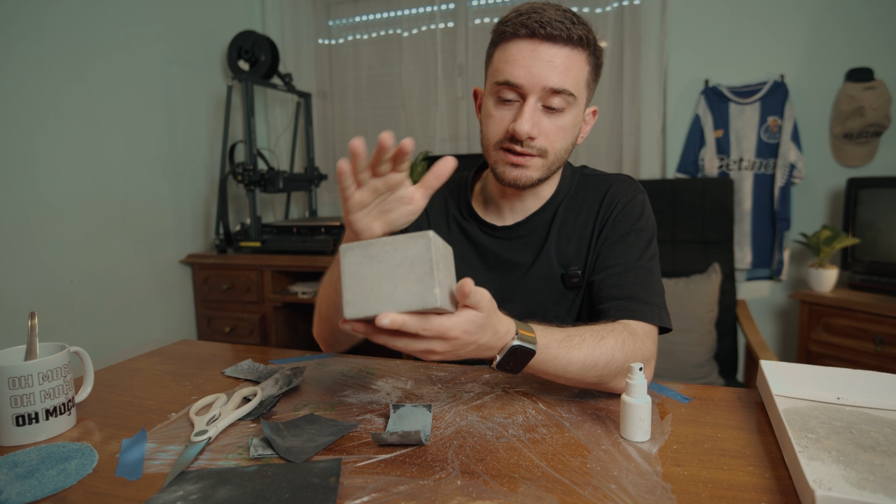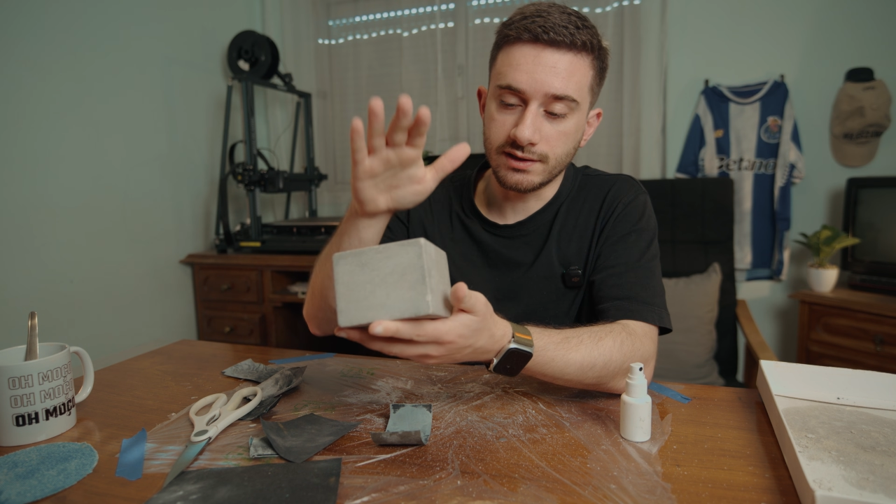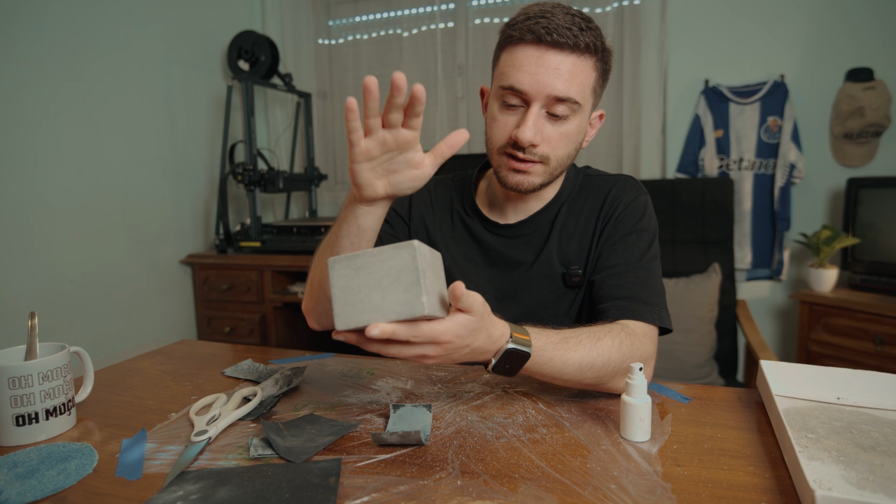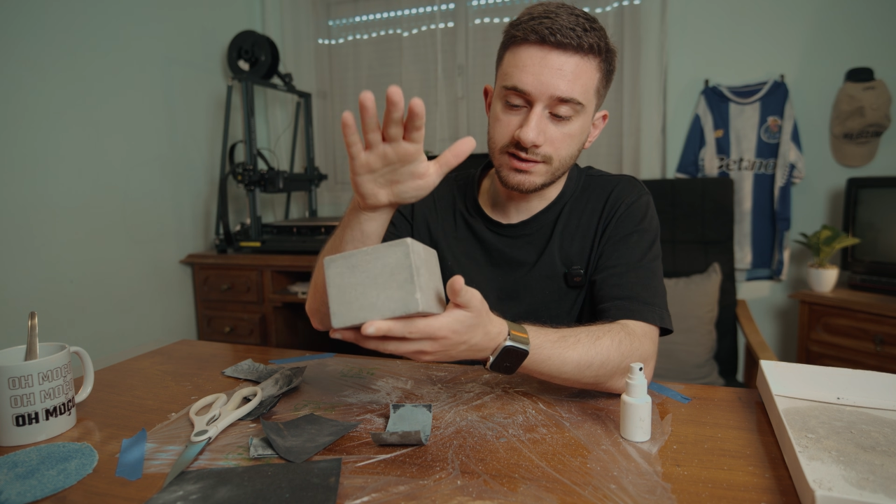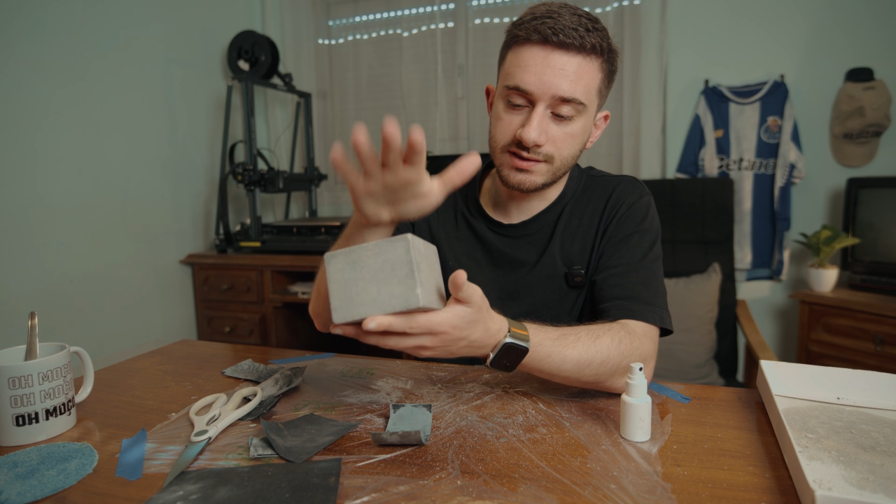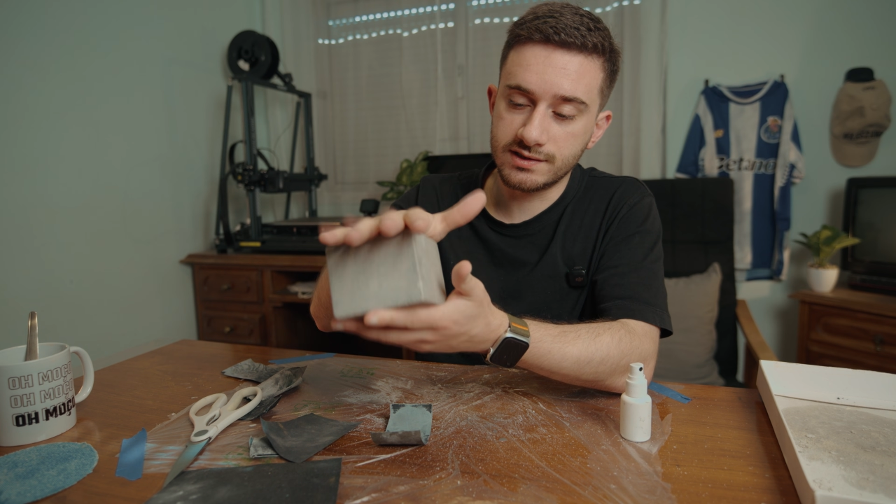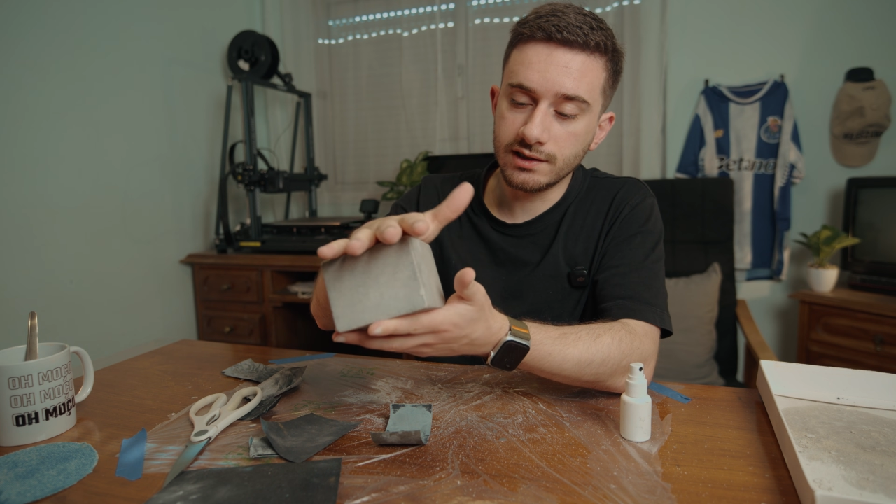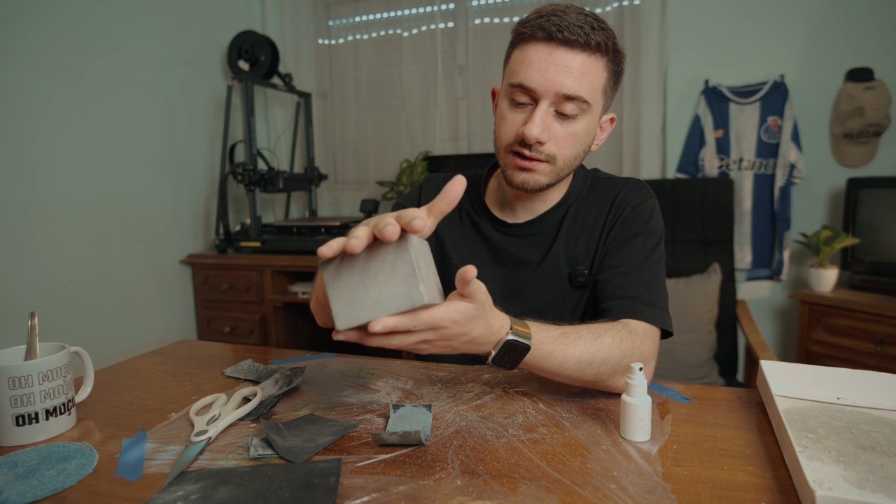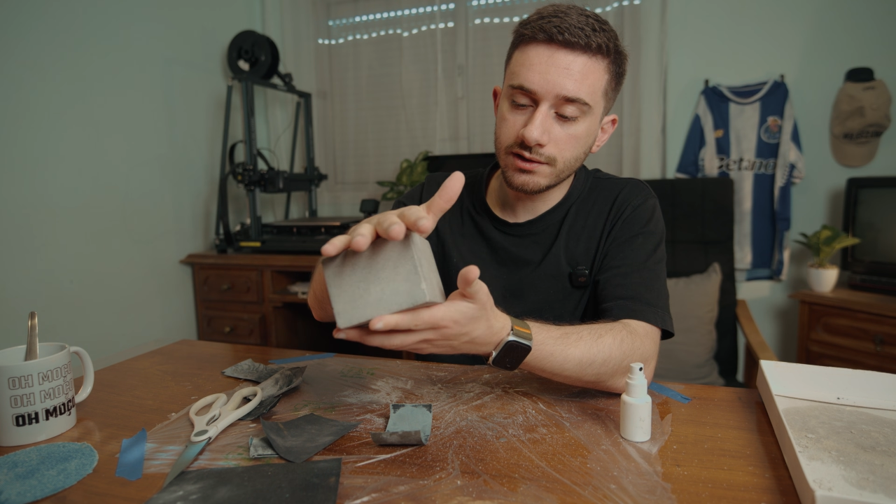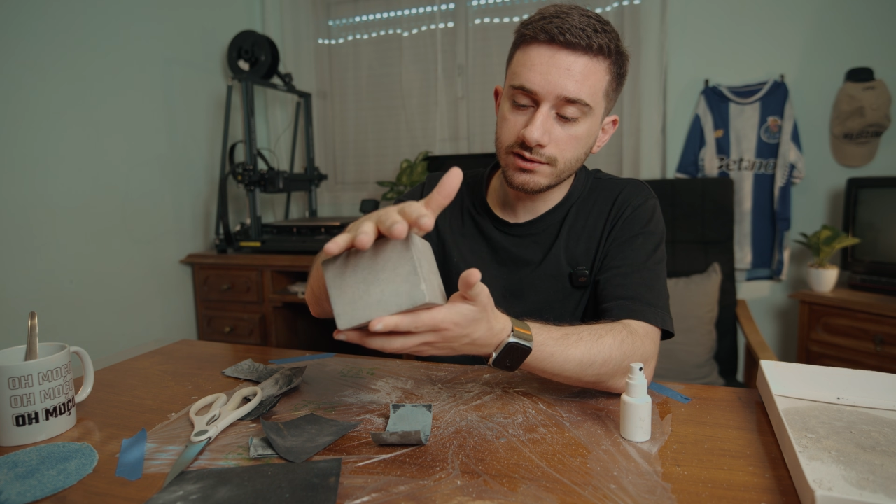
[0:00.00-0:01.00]
a
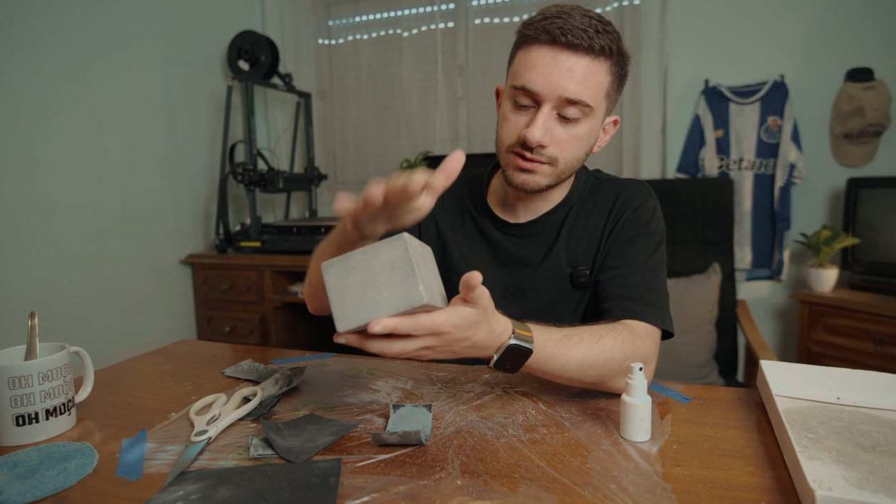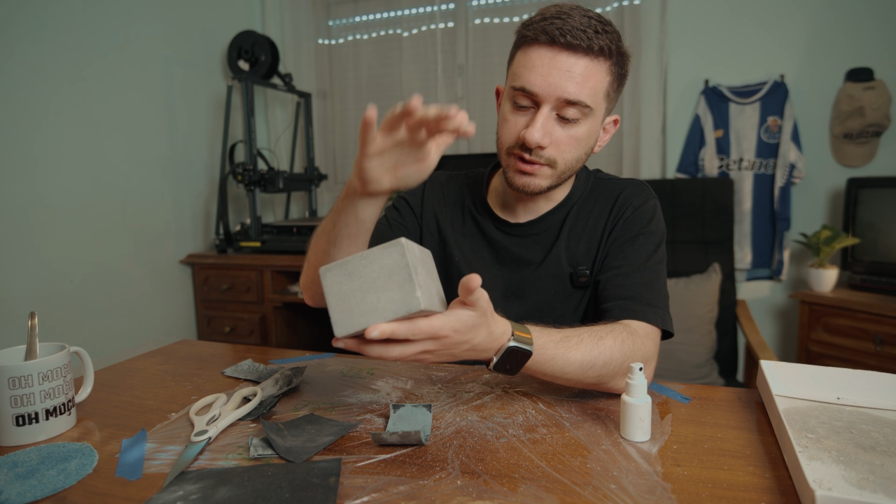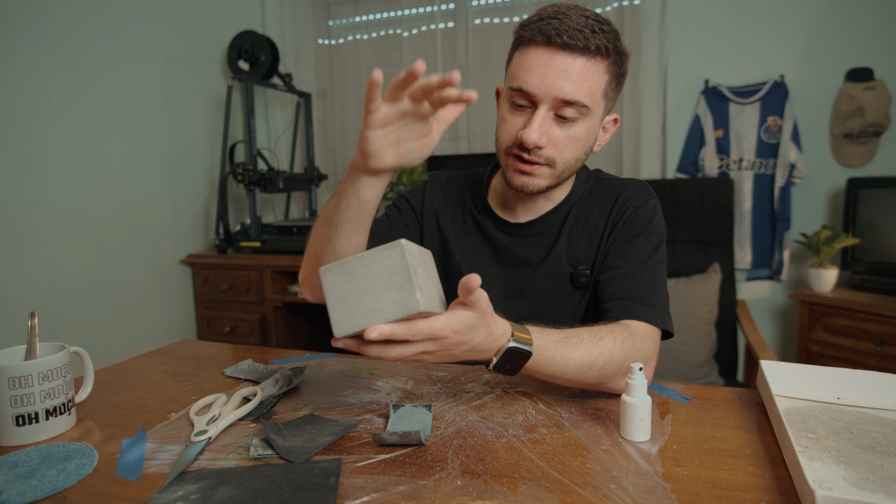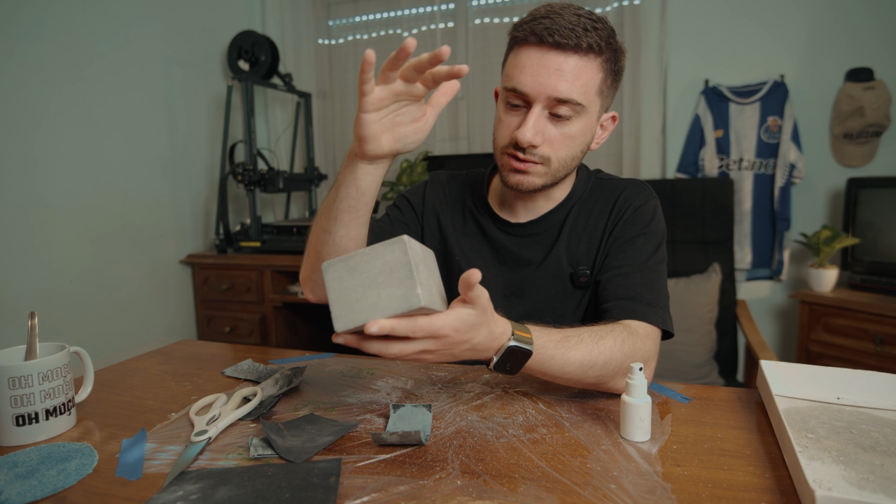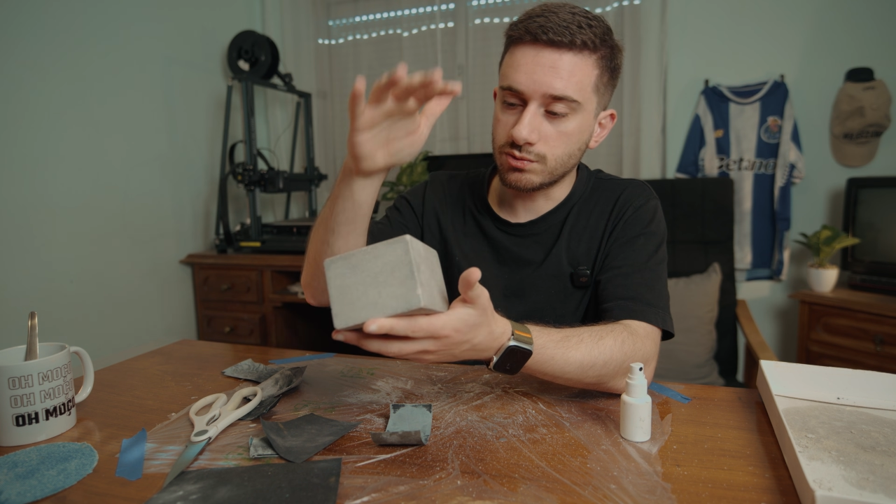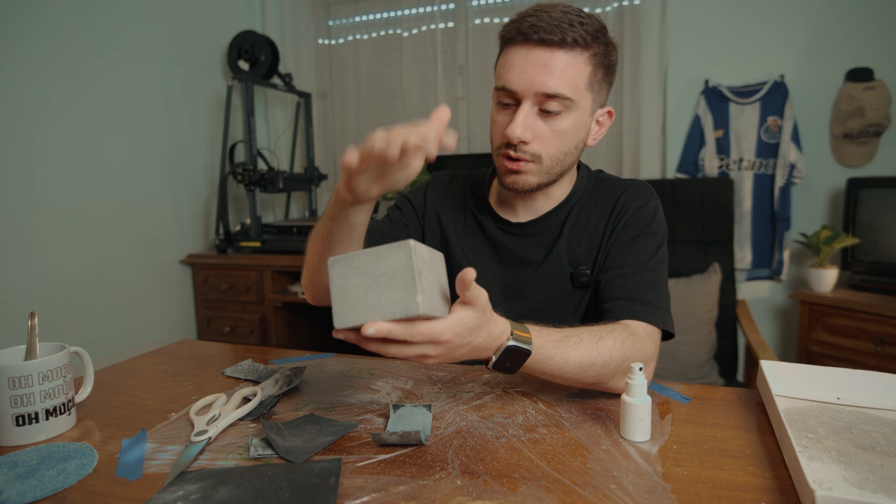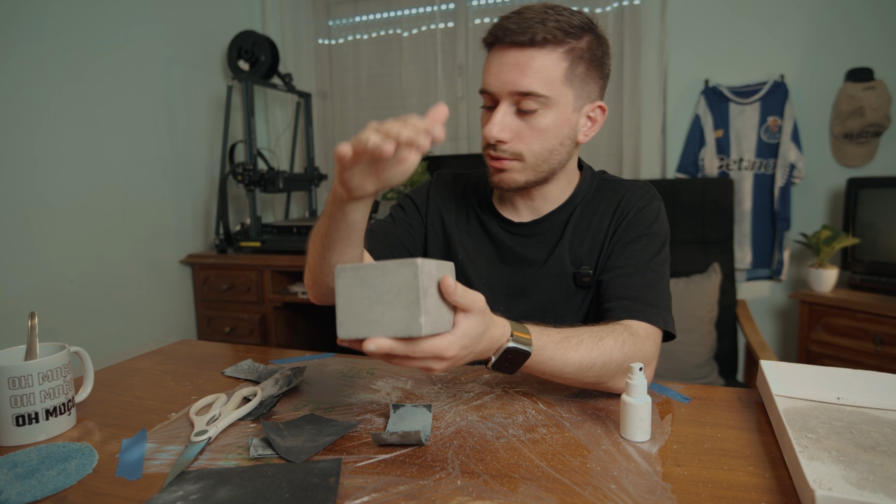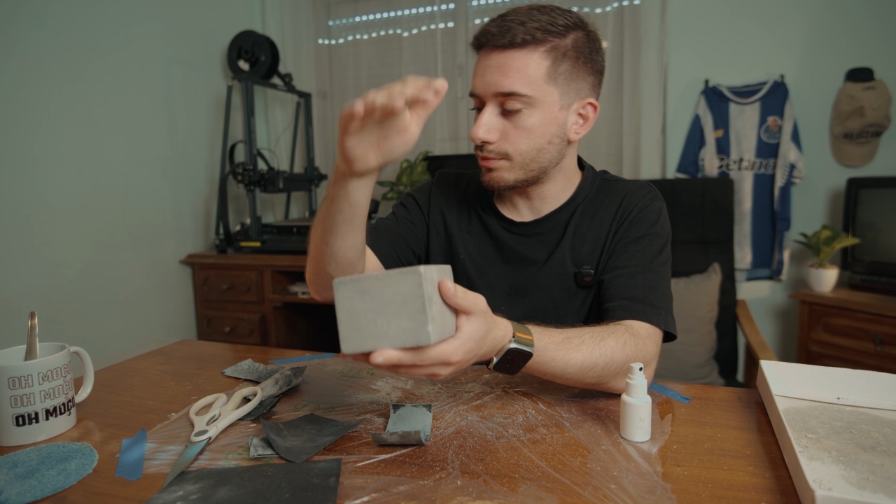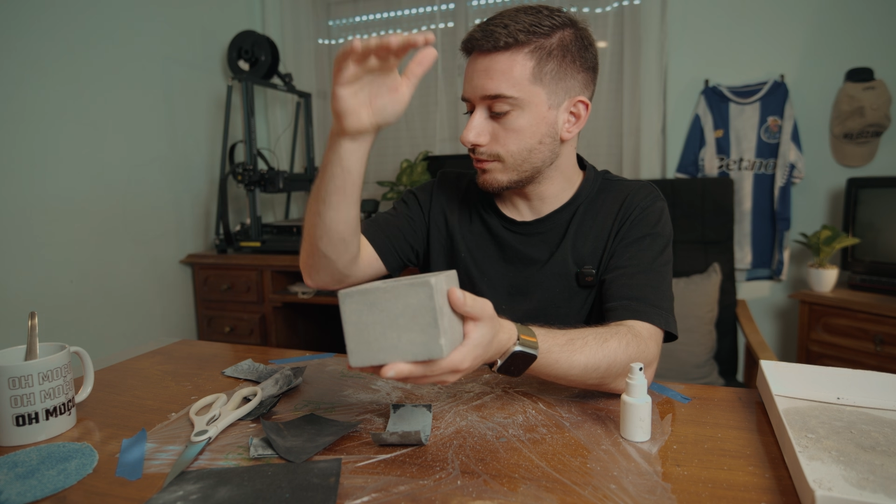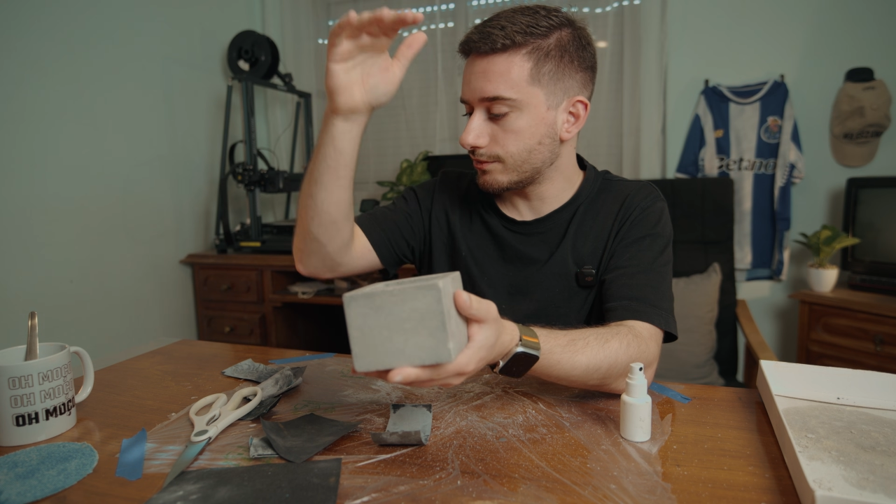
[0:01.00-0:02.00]
sealer to make this
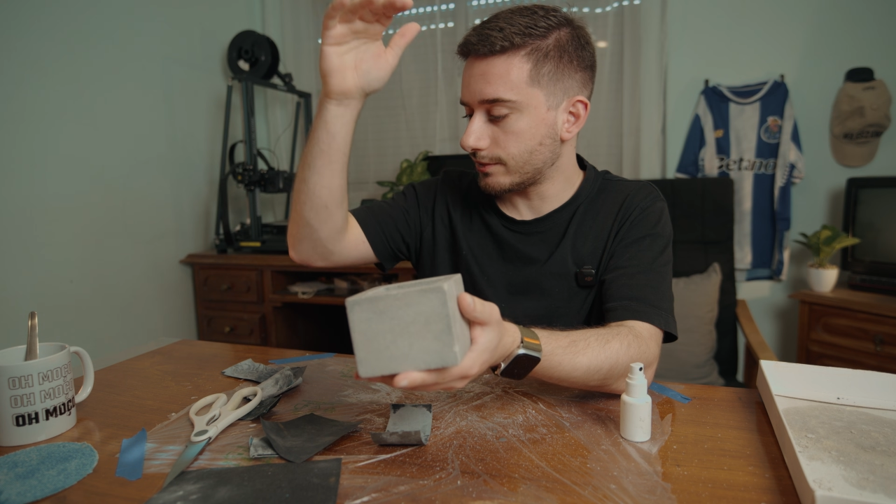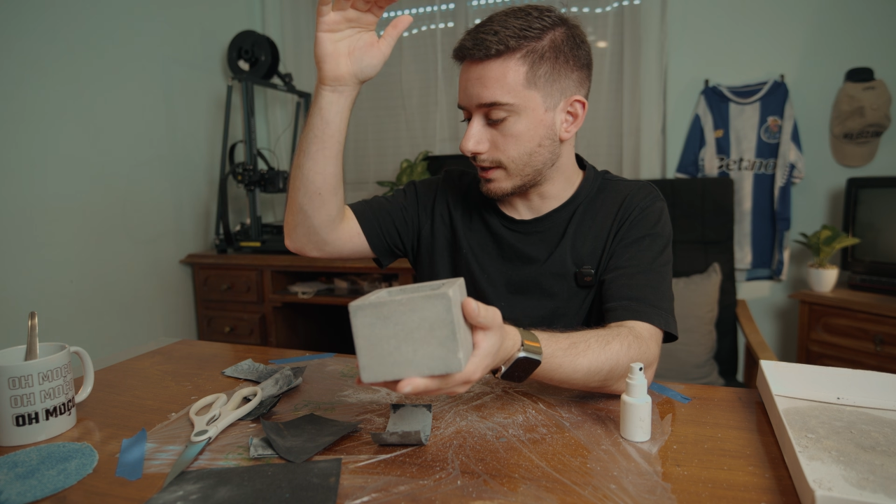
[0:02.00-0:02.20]
waterproof,